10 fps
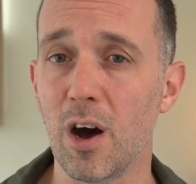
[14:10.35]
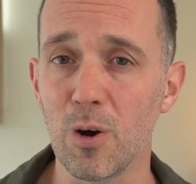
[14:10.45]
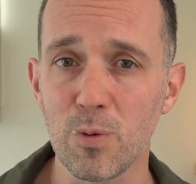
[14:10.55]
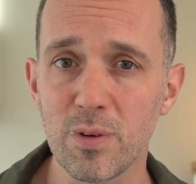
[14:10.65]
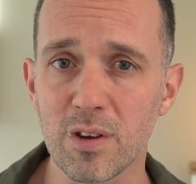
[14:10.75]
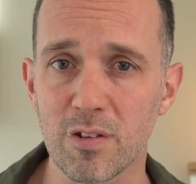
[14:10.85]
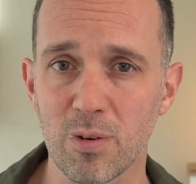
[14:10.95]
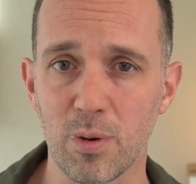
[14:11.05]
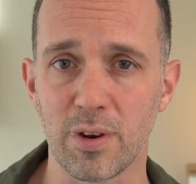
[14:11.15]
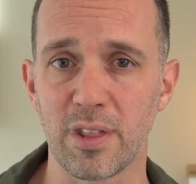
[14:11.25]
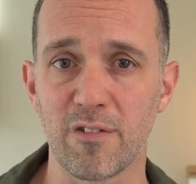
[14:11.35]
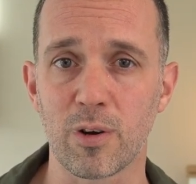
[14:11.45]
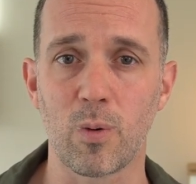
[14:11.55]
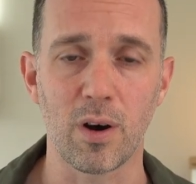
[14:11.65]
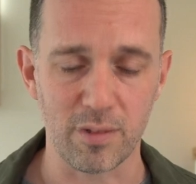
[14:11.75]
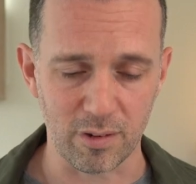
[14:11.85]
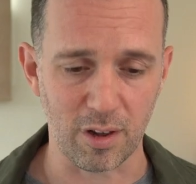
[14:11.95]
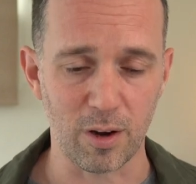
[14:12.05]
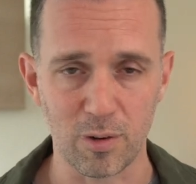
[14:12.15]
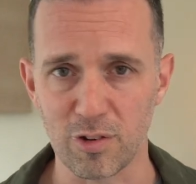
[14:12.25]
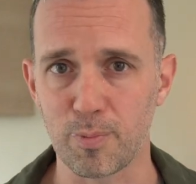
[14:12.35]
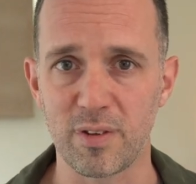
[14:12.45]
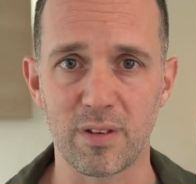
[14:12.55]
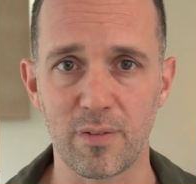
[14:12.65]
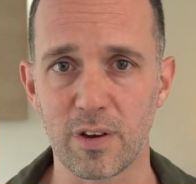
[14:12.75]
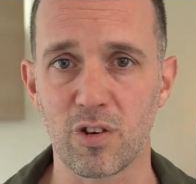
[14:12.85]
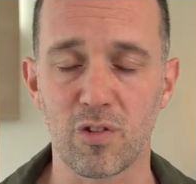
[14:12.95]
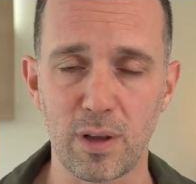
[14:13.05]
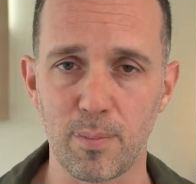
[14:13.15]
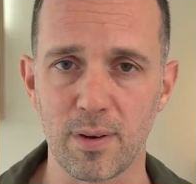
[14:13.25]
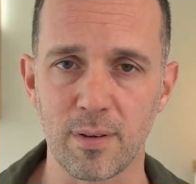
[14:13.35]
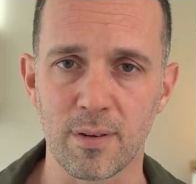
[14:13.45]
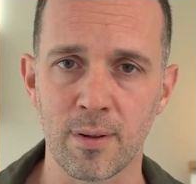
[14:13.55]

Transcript: own disorder that requires its own specific treatment.